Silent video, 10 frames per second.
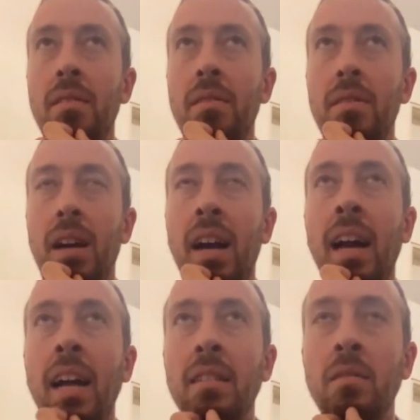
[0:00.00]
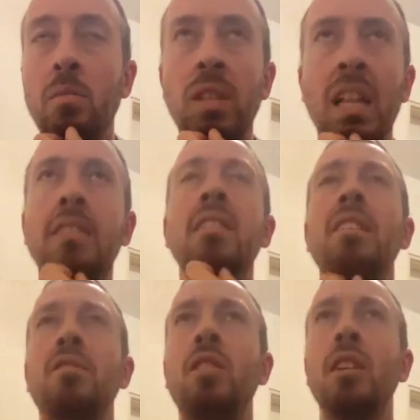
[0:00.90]
let's
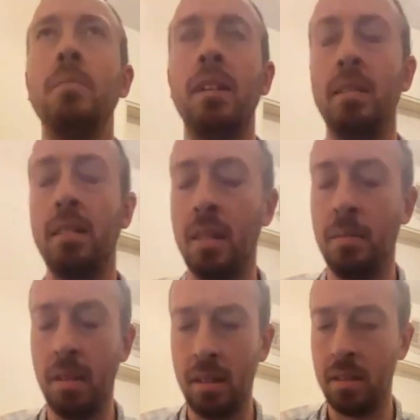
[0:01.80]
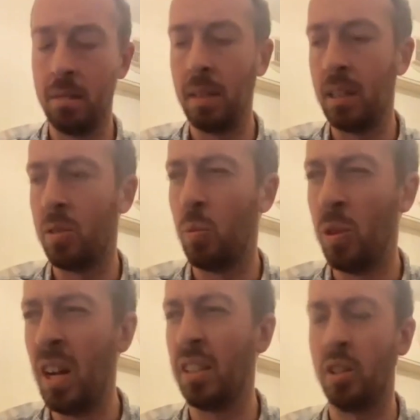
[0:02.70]
not talk about anti-Semitism because
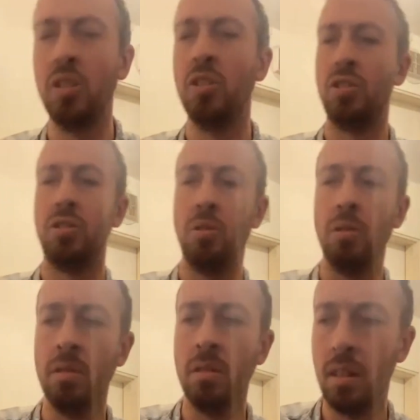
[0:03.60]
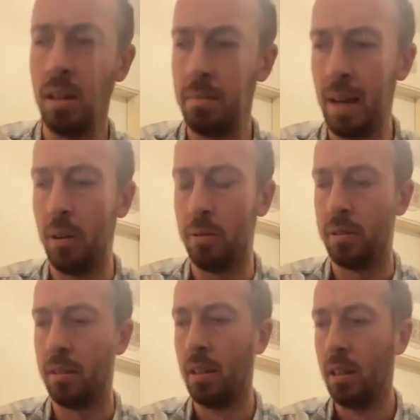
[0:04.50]
we're not concerned
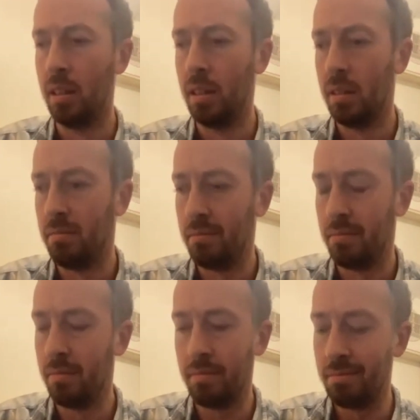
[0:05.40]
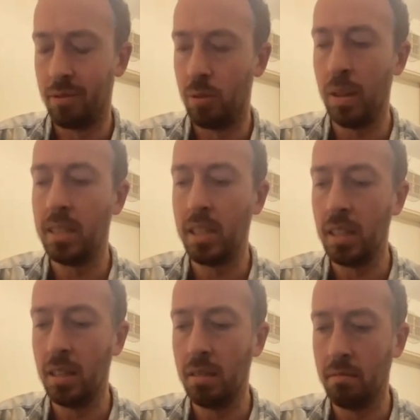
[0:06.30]
about
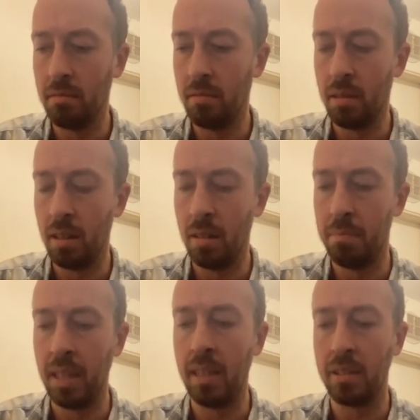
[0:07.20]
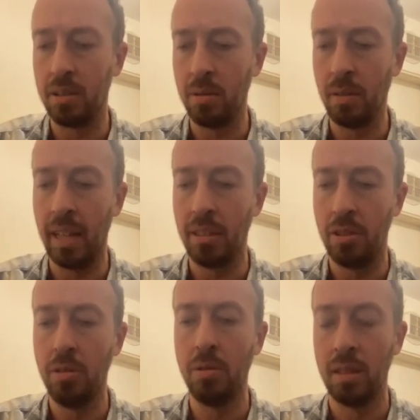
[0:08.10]
crazy bigots who hate
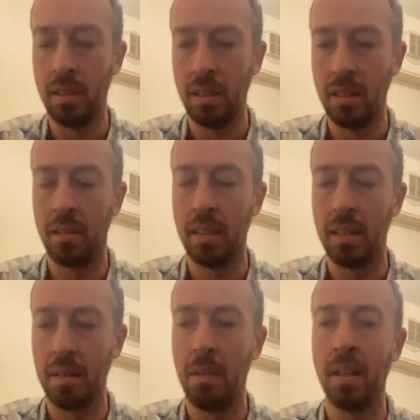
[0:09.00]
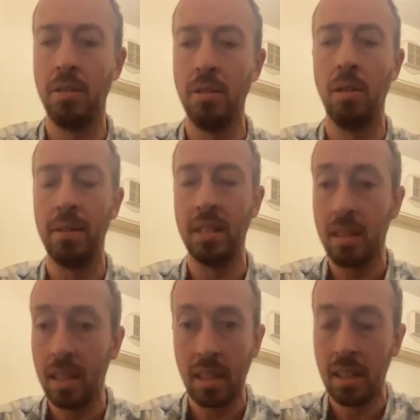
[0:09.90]
Jews and the things they might do.
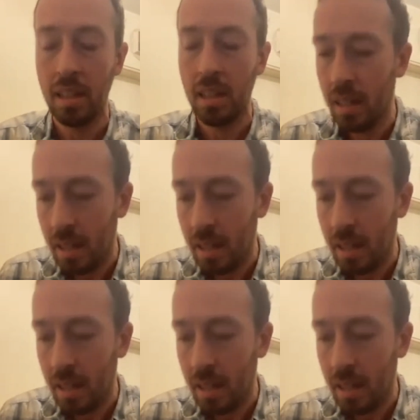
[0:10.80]
Obviously,